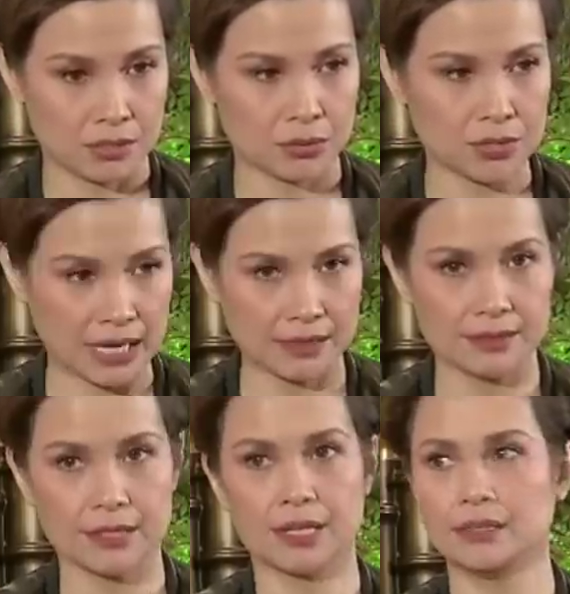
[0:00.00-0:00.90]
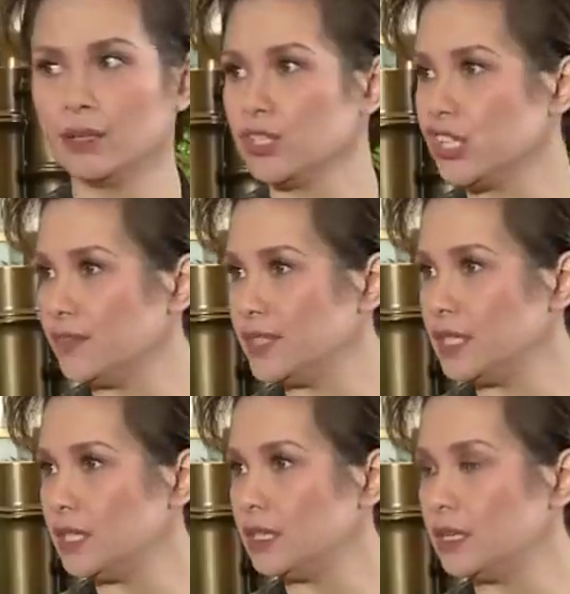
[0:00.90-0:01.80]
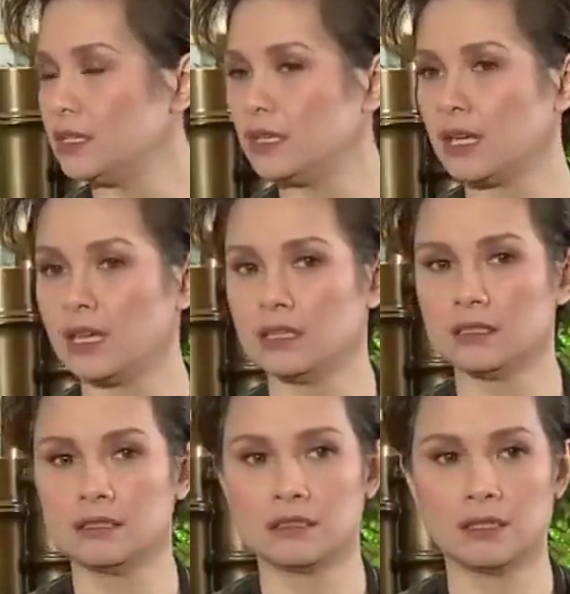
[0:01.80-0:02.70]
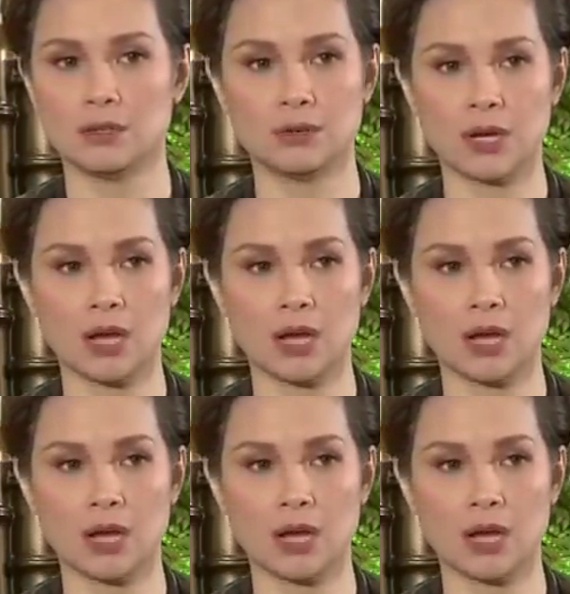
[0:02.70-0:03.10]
talent and longevity and you know,